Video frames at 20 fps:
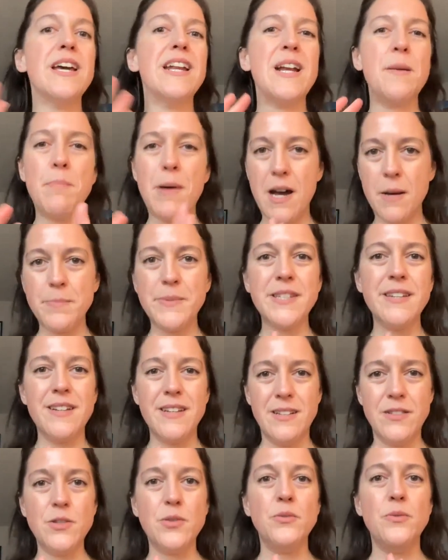and I popped it
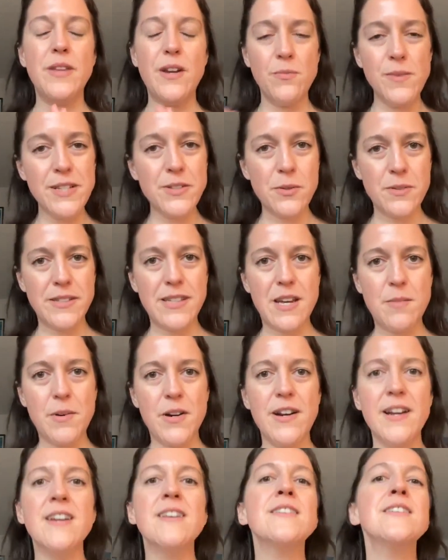into that resource
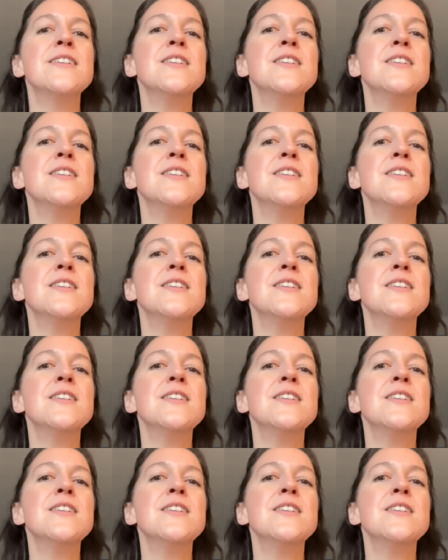library.